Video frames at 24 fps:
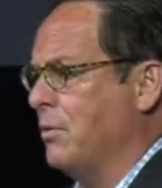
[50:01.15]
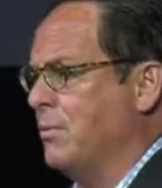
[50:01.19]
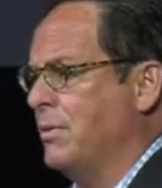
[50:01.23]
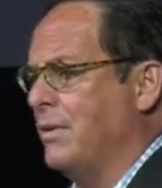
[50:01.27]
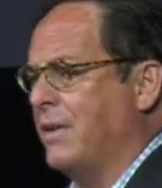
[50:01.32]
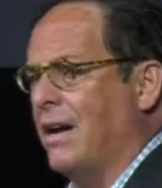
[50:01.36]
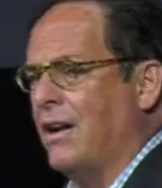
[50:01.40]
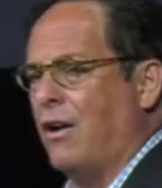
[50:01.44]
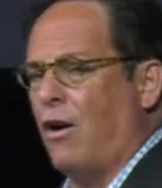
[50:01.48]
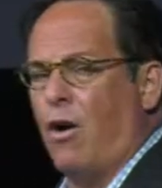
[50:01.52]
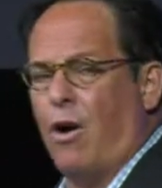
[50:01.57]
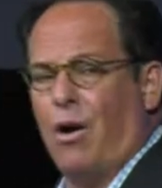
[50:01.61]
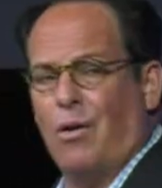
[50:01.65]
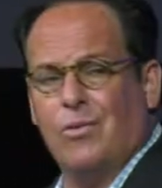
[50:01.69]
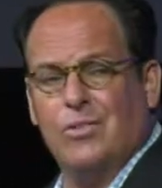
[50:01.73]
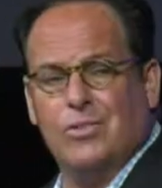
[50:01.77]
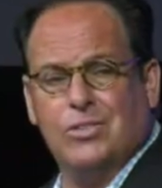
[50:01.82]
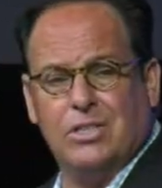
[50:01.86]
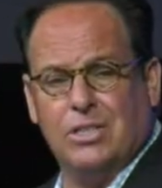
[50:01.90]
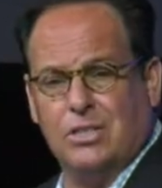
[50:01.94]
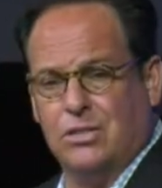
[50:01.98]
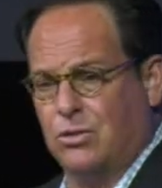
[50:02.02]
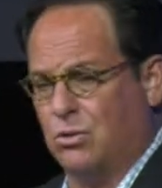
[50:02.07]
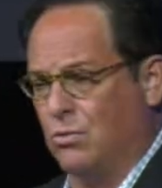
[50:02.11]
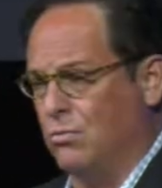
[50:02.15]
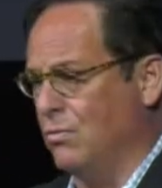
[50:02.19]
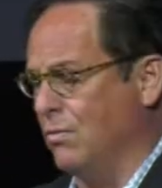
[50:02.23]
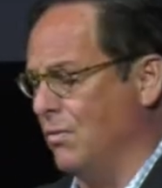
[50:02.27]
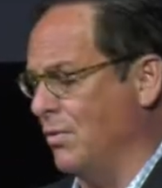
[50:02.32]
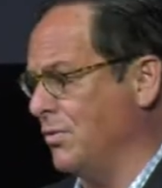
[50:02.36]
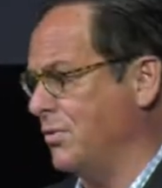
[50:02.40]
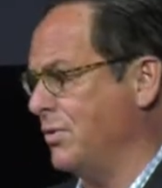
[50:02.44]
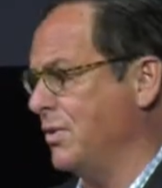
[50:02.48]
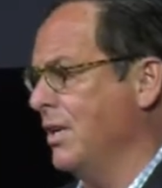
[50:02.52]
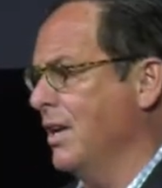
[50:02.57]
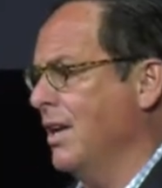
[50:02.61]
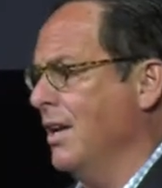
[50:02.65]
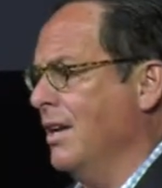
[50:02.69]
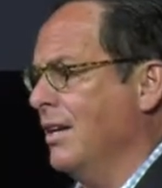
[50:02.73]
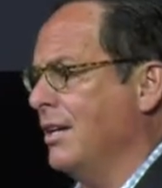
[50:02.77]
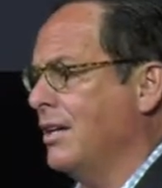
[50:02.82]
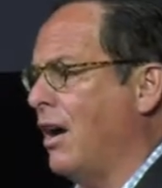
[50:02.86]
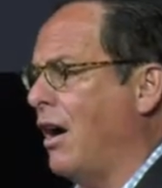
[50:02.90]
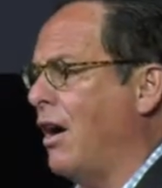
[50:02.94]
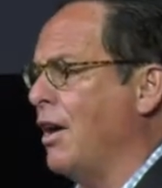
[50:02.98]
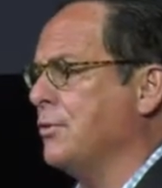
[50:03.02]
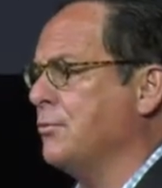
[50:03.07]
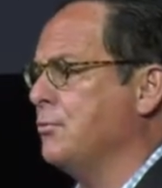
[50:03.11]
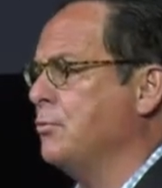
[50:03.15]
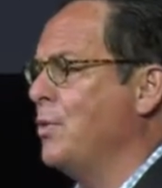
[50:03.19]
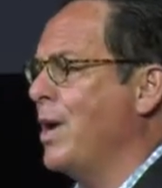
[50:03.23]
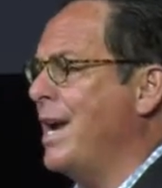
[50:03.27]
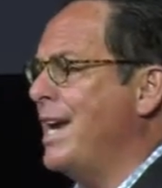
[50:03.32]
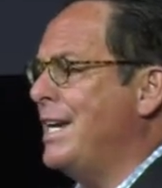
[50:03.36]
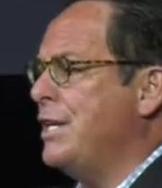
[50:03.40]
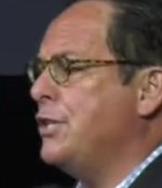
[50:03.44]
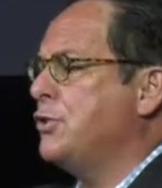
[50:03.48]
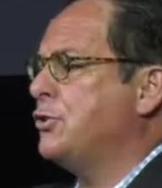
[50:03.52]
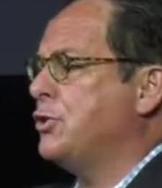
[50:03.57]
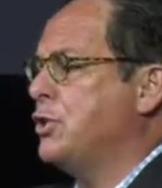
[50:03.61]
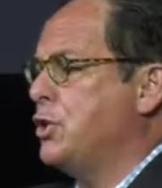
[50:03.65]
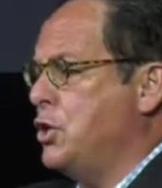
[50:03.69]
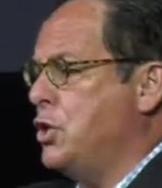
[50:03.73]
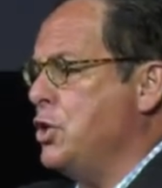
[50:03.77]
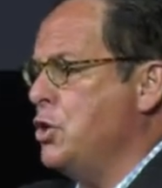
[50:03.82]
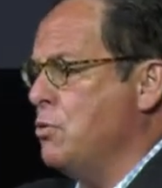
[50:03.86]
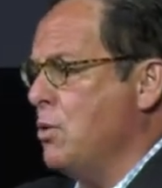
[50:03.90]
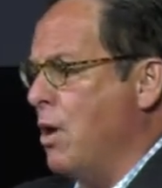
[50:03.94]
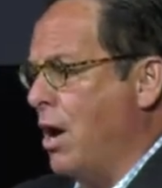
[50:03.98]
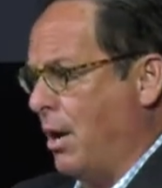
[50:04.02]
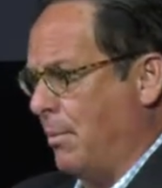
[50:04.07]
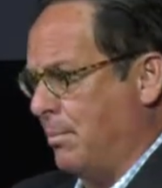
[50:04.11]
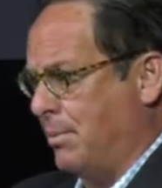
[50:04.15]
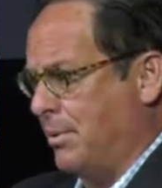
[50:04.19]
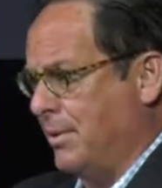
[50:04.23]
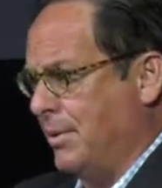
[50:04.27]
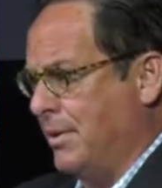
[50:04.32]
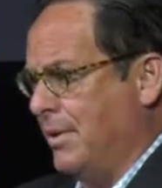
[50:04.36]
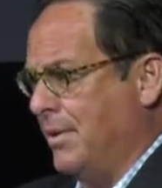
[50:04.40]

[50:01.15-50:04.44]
We've got harvesting tools. God raised you up